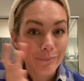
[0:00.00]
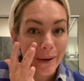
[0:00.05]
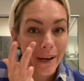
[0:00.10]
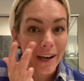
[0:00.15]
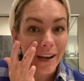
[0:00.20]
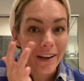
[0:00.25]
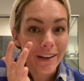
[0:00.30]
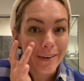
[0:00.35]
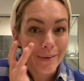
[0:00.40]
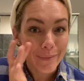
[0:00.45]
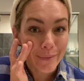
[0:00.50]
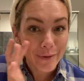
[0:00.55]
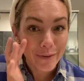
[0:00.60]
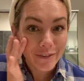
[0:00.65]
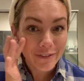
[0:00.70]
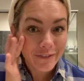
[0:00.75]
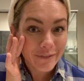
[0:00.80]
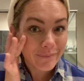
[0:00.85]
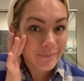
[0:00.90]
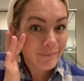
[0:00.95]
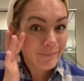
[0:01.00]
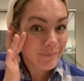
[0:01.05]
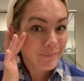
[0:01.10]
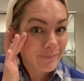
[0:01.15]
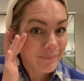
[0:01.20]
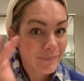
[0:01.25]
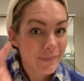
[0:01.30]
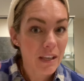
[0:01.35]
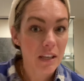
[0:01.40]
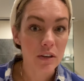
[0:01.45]
pat and move.
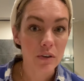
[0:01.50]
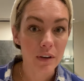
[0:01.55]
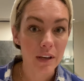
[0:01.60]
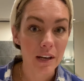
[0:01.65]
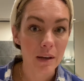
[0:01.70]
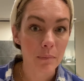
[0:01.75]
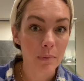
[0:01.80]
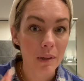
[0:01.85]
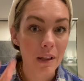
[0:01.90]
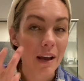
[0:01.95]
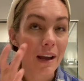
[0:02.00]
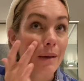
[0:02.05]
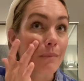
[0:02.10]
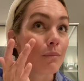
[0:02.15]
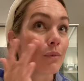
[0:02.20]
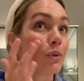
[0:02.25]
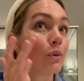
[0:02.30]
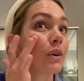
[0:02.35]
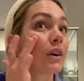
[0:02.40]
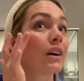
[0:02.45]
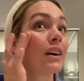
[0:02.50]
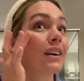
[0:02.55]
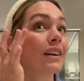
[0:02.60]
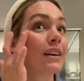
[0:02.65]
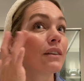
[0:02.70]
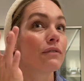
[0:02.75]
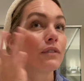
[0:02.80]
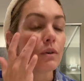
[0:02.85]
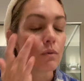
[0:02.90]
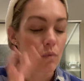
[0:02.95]
And you can apply more
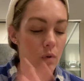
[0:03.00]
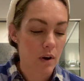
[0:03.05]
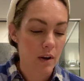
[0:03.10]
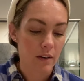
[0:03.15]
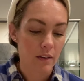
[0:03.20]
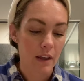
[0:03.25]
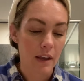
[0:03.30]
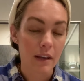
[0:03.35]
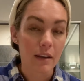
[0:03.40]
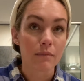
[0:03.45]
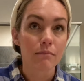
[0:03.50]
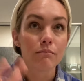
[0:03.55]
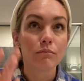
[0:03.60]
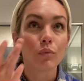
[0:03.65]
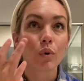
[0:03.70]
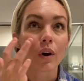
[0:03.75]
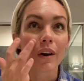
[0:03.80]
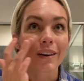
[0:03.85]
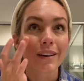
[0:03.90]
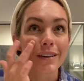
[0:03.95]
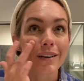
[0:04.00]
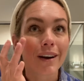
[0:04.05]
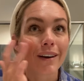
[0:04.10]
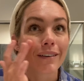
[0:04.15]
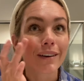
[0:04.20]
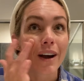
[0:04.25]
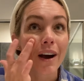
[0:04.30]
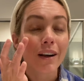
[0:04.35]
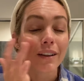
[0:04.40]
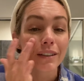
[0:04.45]
if you want like more
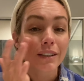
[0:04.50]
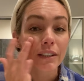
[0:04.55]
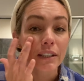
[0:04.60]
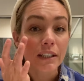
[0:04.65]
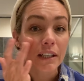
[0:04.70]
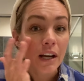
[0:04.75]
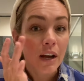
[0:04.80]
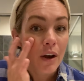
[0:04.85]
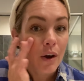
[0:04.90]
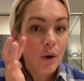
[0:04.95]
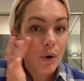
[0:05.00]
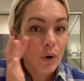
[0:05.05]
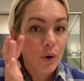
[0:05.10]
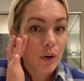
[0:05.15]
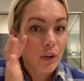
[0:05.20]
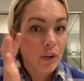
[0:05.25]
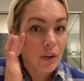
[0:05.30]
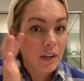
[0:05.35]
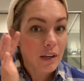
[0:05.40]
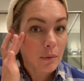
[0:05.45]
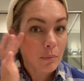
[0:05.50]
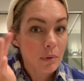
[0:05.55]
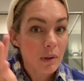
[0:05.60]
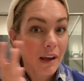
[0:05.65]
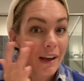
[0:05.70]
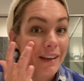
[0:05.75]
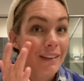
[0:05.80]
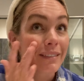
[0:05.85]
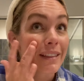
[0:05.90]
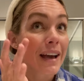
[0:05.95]
color, or you can
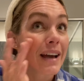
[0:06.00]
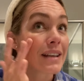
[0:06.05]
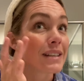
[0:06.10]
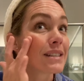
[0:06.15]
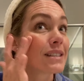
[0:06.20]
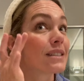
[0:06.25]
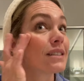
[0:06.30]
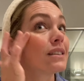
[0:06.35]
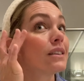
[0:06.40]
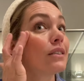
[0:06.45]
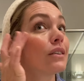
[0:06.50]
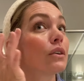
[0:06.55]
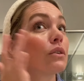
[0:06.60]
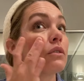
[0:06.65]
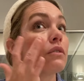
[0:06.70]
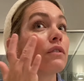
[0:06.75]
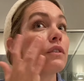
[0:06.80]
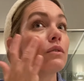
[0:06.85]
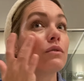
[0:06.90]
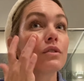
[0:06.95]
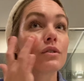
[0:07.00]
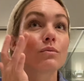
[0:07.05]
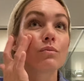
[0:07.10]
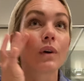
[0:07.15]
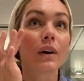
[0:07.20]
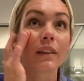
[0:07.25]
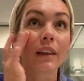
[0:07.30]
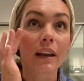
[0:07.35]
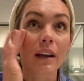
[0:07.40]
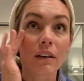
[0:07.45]
apply less, if you just
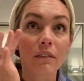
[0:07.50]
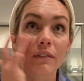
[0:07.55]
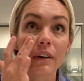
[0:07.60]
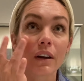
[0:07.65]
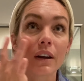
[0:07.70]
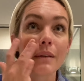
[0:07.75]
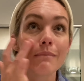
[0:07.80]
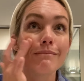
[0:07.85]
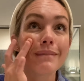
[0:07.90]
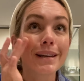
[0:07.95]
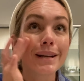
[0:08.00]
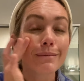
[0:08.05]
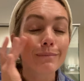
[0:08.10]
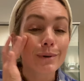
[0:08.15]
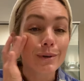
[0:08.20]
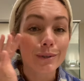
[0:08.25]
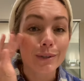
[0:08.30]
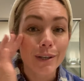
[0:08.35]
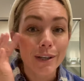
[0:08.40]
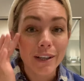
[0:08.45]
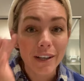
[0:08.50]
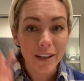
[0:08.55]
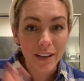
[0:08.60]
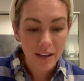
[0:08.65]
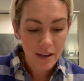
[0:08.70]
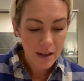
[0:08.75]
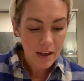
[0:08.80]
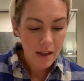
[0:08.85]
want like a very minimal look.